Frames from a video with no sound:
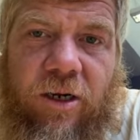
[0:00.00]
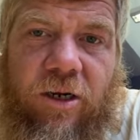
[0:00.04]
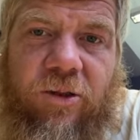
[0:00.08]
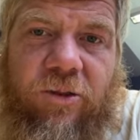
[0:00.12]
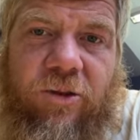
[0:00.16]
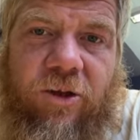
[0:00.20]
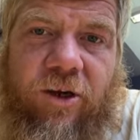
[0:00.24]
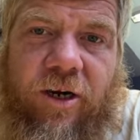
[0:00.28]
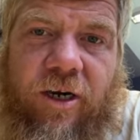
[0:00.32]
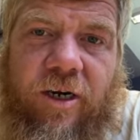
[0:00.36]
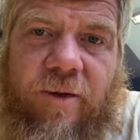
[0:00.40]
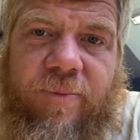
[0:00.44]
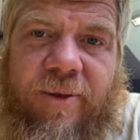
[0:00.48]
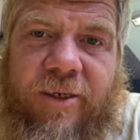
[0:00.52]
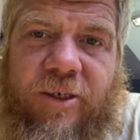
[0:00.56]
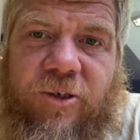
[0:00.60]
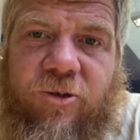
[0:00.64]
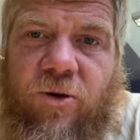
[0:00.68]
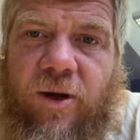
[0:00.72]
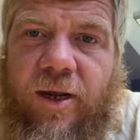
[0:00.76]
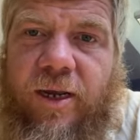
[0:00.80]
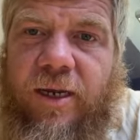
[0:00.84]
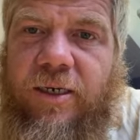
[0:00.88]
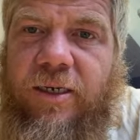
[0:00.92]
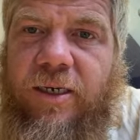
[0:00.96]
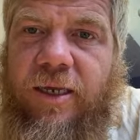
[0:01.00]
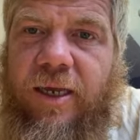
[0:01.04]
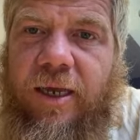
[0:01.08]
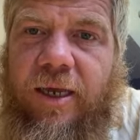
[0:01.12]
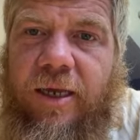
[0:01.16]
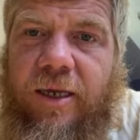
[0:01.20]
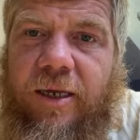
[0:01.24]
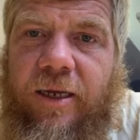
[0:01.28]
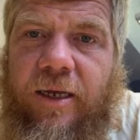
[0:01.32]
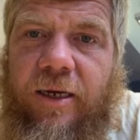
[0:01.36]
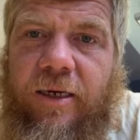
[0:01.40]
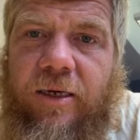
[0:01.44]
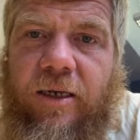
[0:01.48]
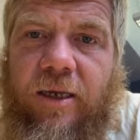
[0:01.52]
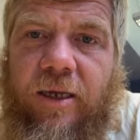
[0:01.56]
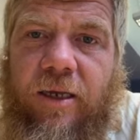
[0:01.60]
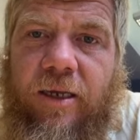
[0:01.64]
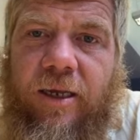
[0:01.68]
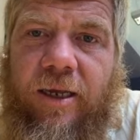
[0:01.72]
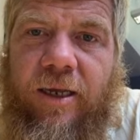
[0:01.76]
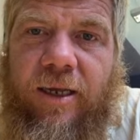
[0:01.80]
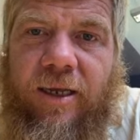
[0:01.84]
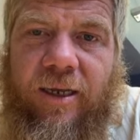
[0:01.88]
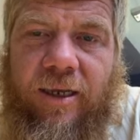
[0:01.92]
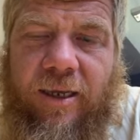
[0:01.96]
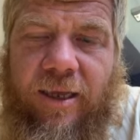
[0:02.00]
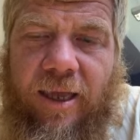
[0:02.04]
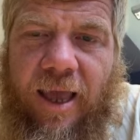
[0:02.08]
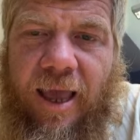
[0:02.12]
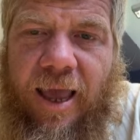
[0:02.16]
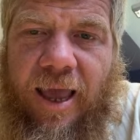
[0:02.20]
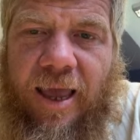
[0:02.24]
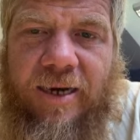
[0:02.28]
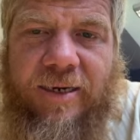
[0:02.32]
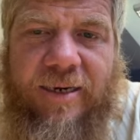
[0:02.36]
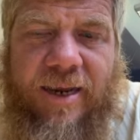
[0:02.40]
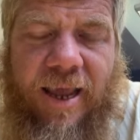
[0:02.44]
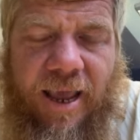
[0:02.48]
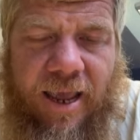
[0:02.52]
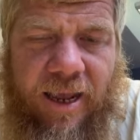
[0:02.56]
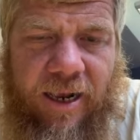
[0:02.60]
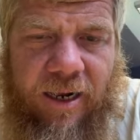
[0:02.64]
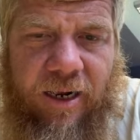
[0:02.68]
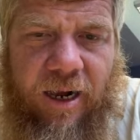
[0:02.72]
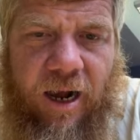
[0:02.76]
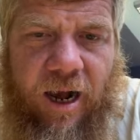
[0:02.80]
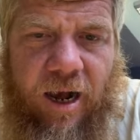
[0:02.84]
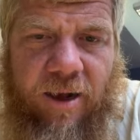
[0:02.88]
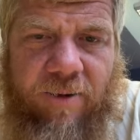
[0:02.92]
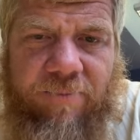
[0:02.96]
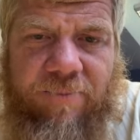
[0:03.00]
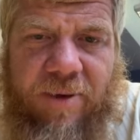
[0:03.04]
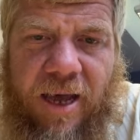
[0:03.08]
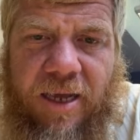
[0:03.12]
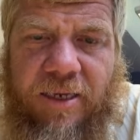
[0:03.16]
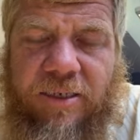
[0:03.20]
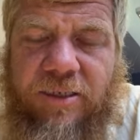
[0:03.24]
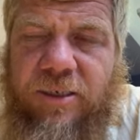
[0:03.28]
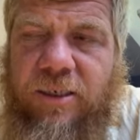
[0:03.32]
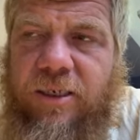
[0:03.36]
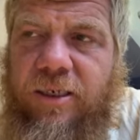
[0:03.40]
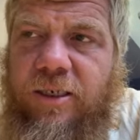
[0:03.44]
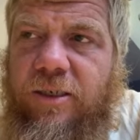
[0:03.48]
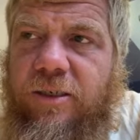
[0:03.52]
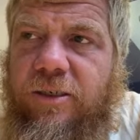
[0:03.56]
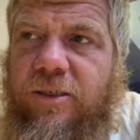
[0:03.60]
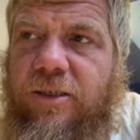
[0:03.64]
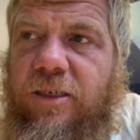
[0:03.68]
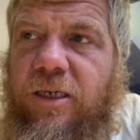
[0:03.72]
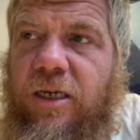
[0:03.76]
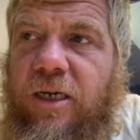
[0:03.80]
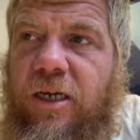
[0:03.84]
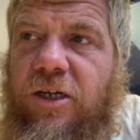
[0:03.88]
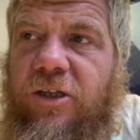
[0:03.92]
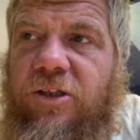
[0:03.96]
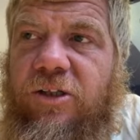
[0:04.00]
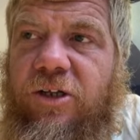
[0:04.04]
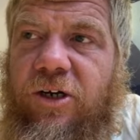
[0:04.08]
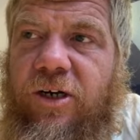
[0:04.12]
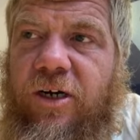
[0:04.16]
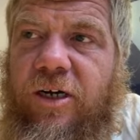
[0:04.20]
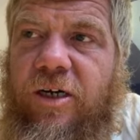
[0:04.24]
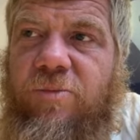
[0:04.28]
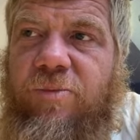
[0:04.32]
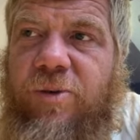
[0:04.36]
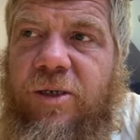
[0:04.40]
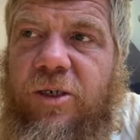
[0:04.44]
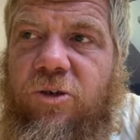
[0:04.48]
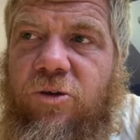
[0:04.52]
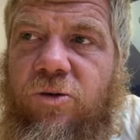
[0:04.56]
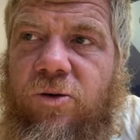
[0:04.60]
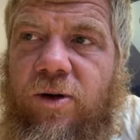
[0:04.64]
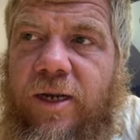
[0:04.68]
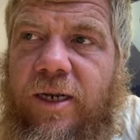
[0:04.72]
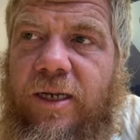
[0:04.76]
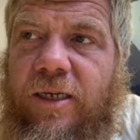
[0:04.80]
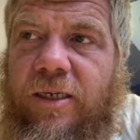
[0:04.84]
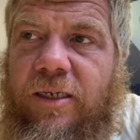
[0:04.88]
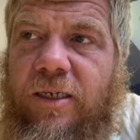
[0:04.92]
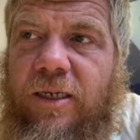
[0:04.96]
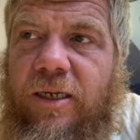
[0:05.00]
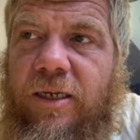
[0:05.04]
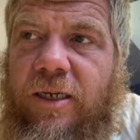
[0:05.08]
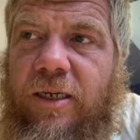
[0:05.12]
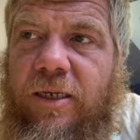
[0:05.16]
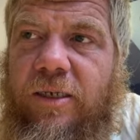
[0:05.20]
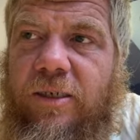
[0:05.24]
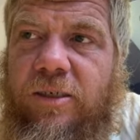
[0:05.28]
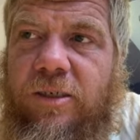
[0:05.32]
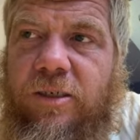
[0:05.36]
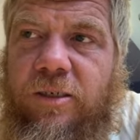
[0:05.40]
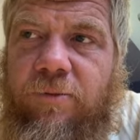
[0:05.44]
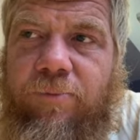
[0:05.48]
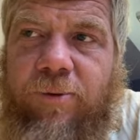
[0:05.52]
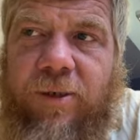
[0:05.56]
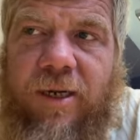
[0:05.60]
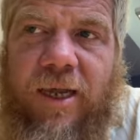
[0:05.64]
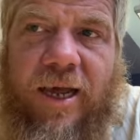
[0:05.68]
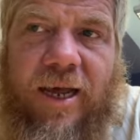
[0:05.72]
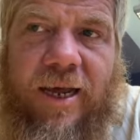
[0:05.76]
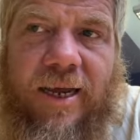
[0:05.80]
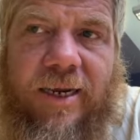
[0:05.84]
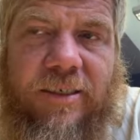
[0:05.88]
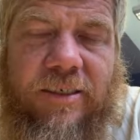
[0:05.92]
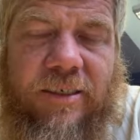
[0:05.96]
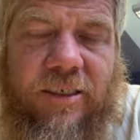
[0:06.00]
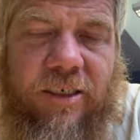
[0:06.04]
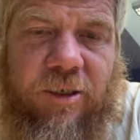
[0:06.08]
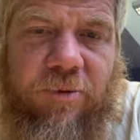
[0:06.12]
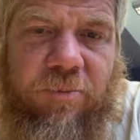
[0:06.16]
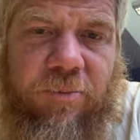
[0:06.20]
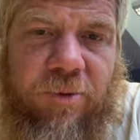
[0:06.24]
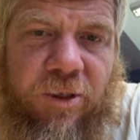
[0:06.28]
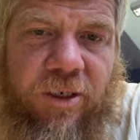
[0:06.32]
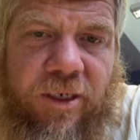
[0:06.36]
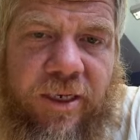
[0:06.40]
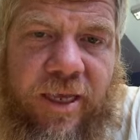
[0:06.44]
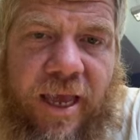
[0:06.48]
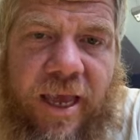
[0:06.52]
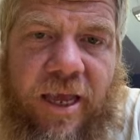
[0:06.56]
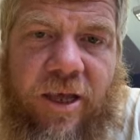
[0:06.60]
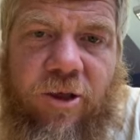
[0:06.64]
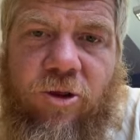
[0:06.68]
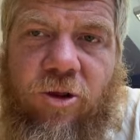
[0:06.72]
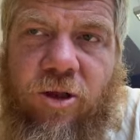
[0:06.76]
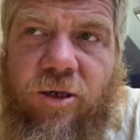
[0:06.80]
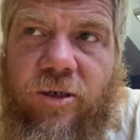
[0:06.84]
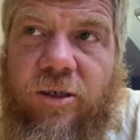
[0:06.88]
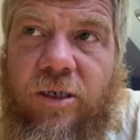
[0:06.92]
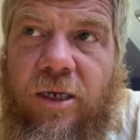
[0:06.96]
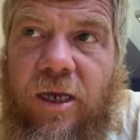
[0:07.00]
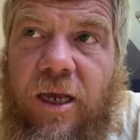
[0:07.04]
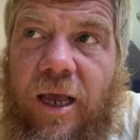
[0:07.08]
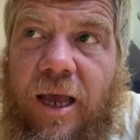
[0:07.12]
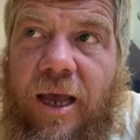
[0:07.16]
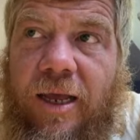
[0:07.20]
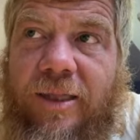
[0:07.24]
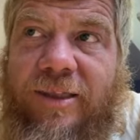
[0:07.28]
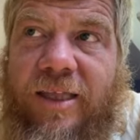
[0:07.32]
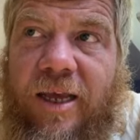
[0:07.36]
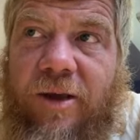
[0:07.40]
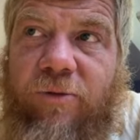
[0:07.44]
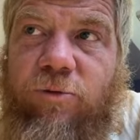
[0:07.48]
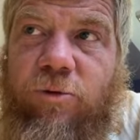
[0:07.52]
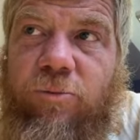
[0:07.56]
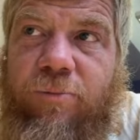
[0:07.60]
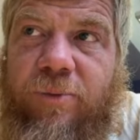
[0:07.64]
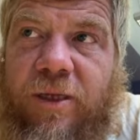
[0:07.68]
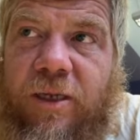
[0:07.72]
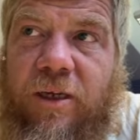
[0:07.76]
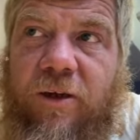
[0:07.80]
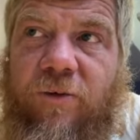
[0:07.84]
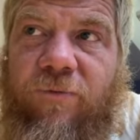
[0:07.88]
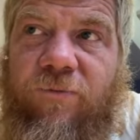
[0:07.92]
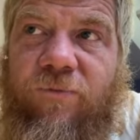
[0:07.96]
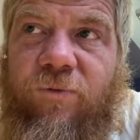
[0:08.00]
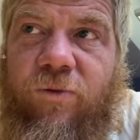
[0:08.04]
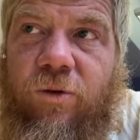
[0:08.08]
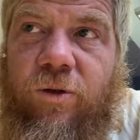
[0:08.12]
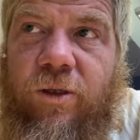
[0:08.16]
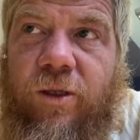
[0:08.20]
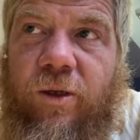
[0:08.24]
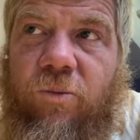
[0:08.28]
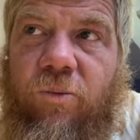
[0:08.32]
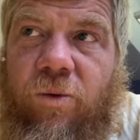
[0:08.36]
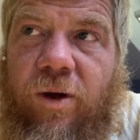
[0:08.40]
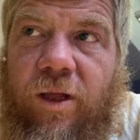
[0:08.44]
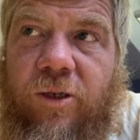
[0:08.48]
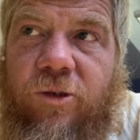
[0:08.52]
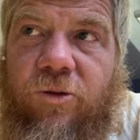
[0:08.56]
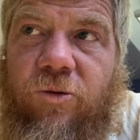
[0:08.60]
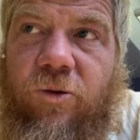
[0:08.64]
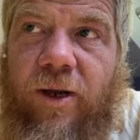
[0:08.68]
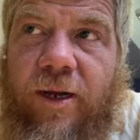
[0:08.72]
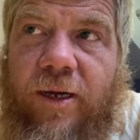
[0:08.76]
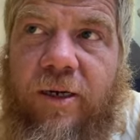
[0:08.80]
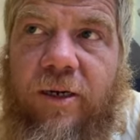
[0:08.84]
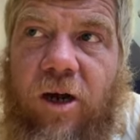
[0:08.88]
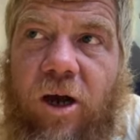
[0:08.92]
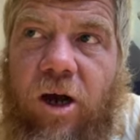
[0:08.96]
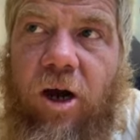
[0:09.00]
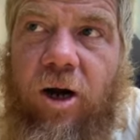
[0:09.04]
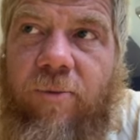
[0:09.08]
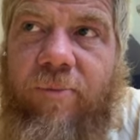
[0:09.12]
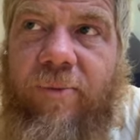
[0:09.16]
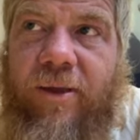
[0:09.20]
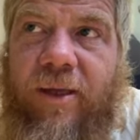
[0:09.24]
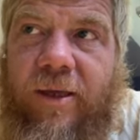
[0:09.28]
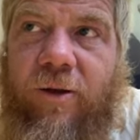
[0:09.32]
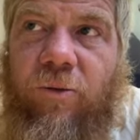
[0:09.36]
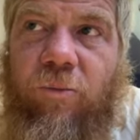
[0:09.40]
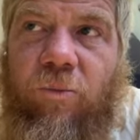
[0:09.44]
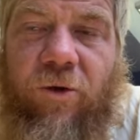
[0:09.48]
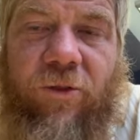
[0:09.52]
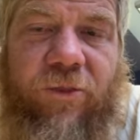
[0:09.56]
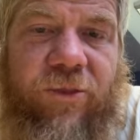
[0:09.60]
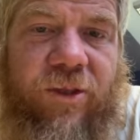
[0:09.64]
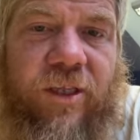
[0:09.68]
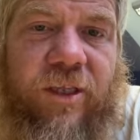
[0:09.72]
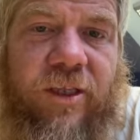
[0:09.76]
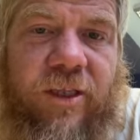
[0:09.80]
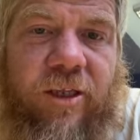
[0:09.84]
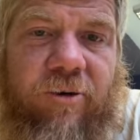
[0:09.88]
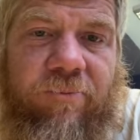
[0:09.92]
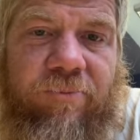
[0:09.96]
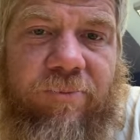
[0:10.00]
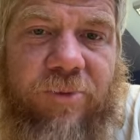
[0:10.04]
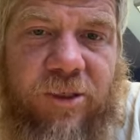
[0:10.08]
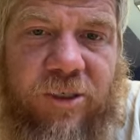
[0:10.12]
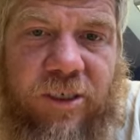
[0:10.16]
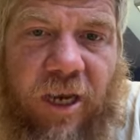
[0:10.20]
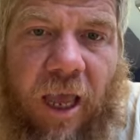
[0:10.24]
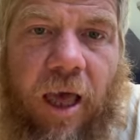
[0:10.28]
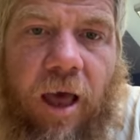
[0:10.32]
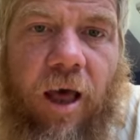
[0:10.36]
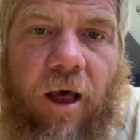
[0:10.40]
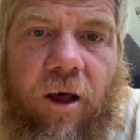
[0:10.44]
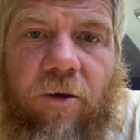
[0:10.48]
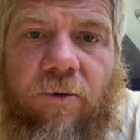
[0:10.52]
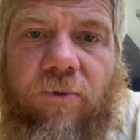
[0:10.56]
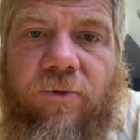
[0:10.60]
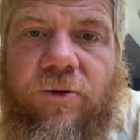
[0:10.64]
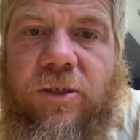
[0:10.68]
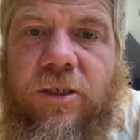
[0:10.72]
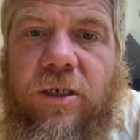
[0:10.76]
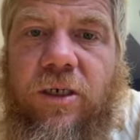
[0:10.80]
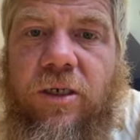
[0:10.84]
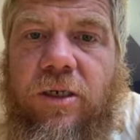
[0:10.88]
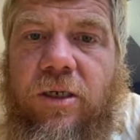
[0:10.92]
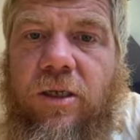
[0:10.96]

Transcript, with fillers: They're going to be trained in hand-to-hand combat skills. They're going to be trained in supplies and communications. They will be a fully well-trained army within themselves.